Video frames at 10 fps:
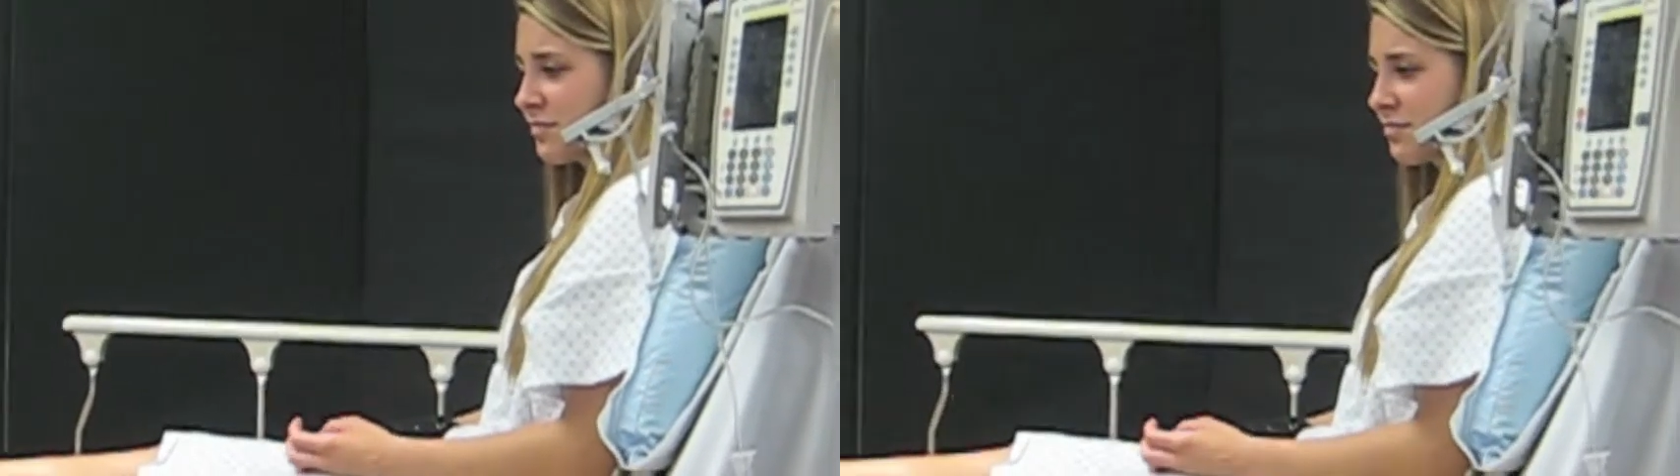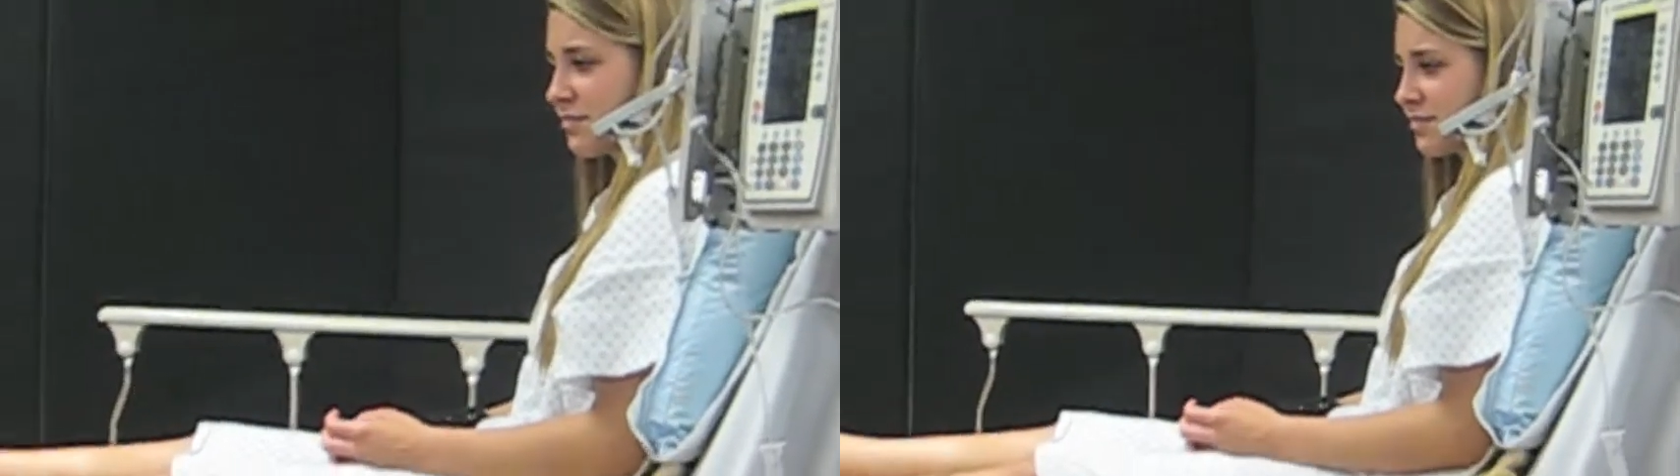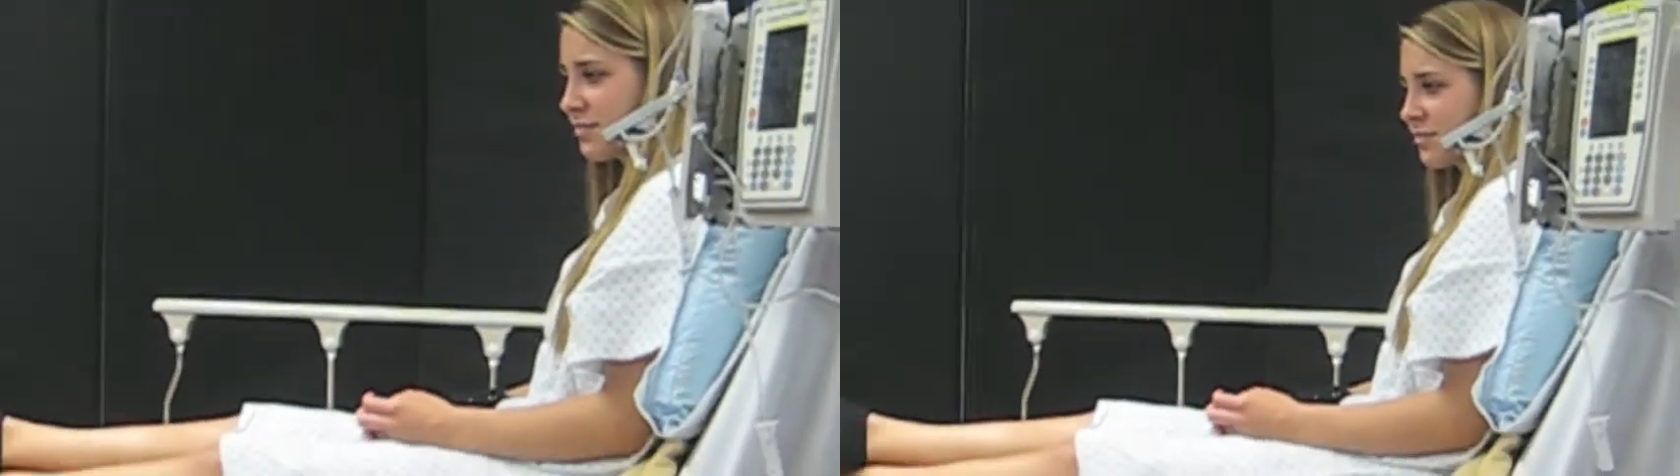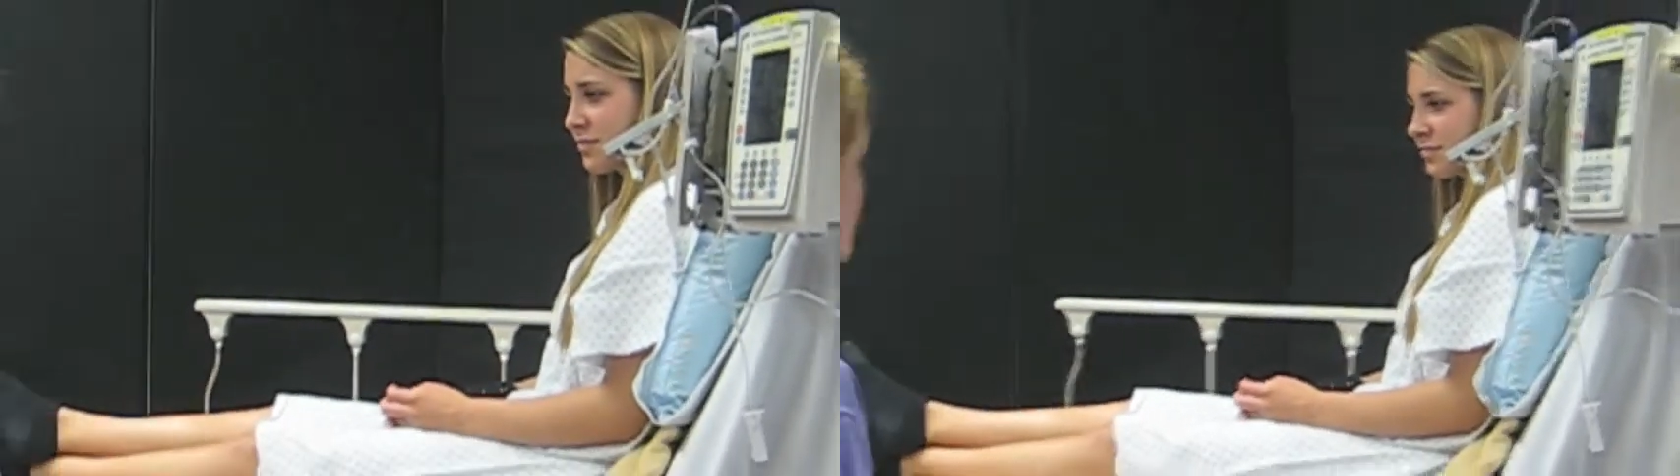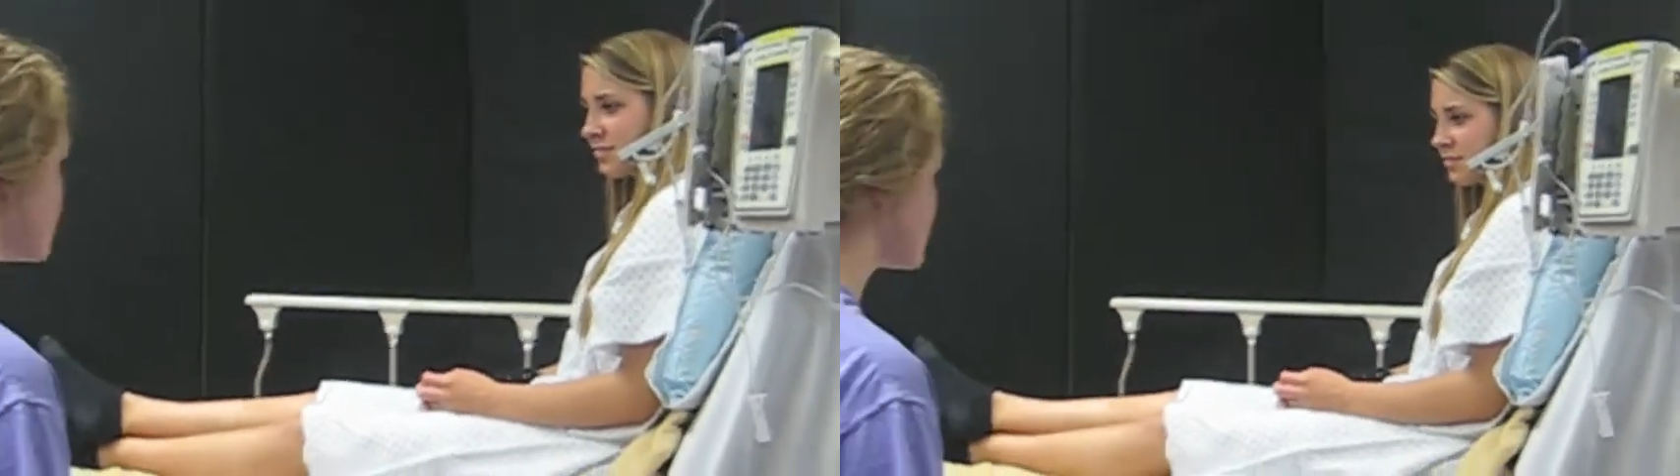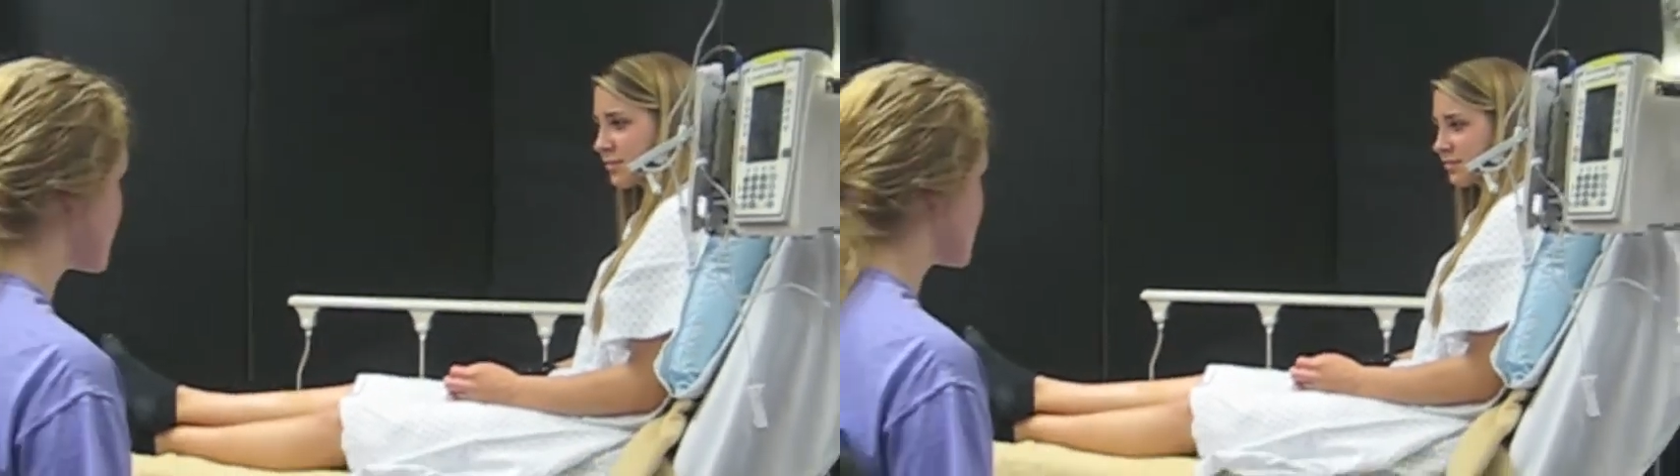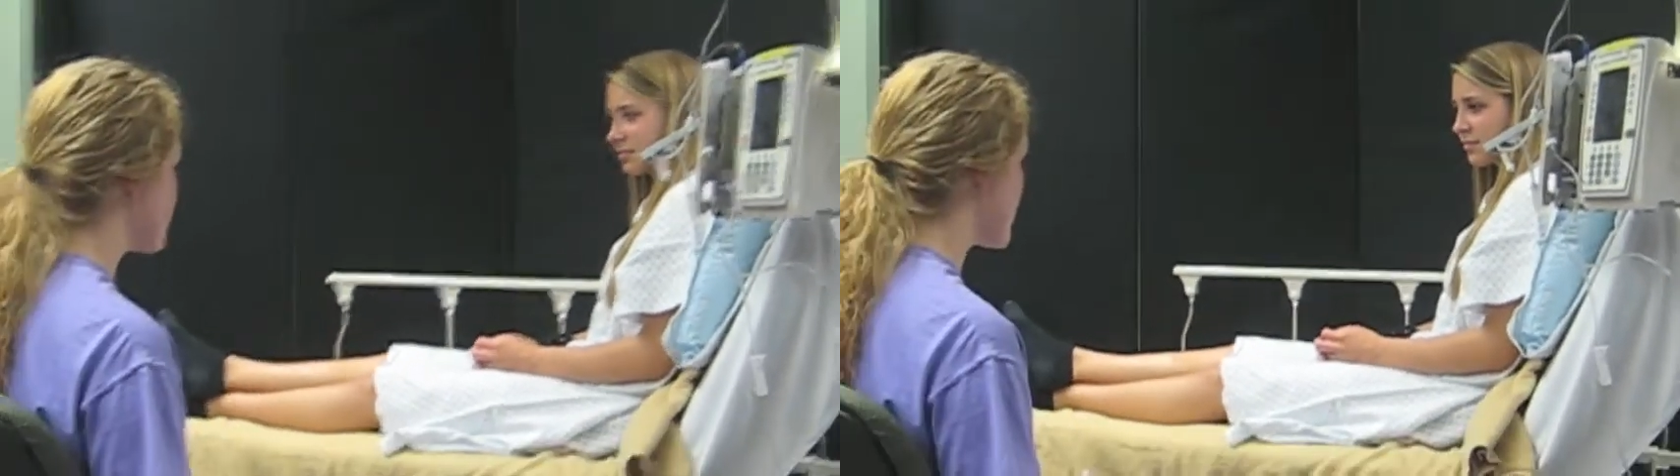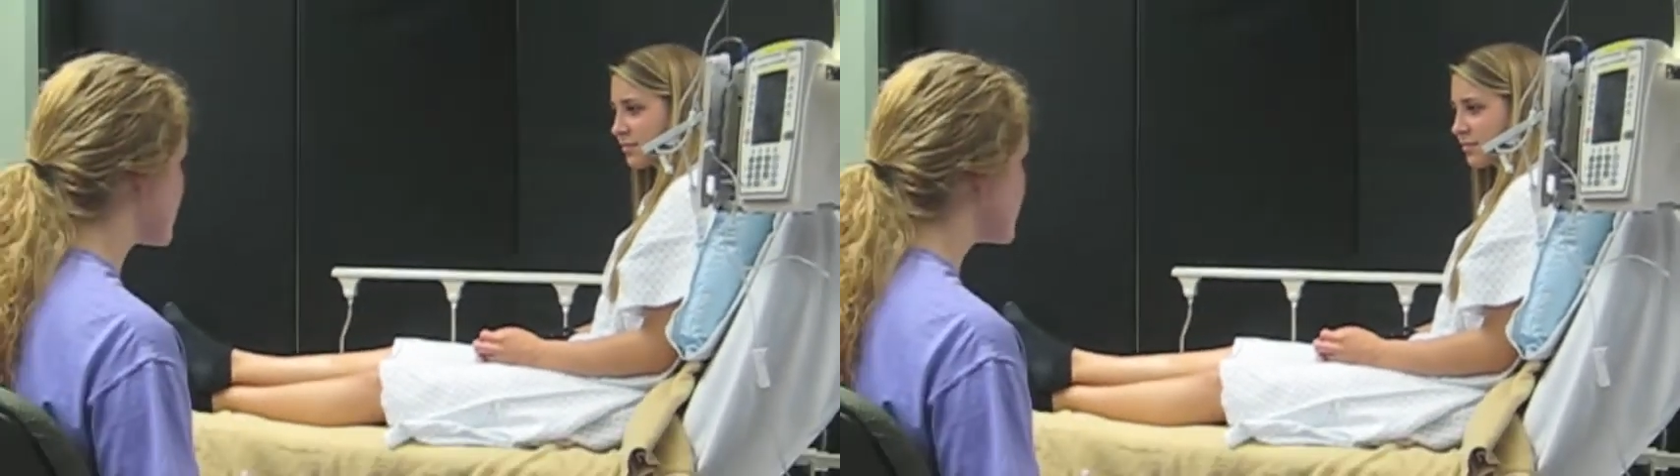Has drinking made you feel any
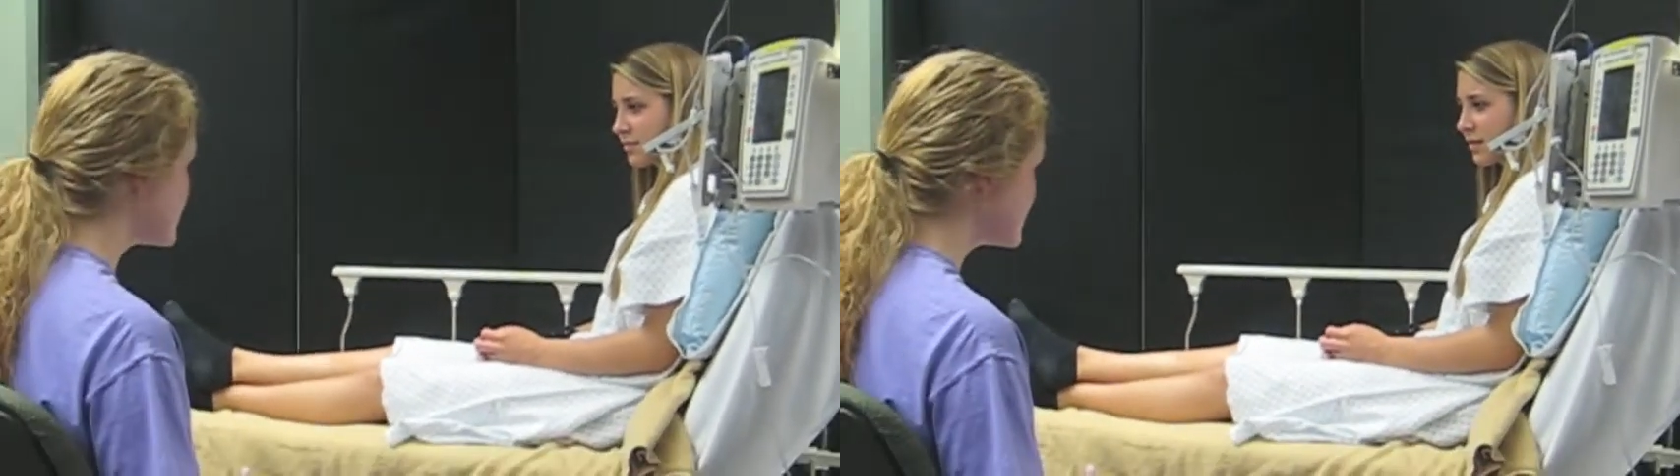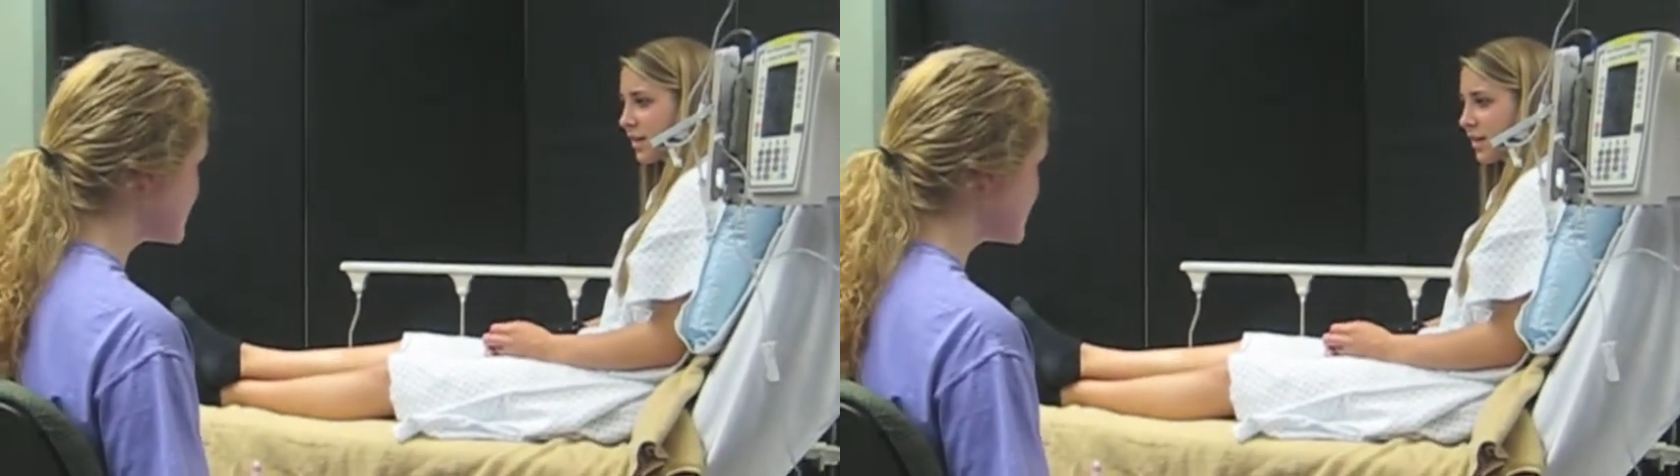better?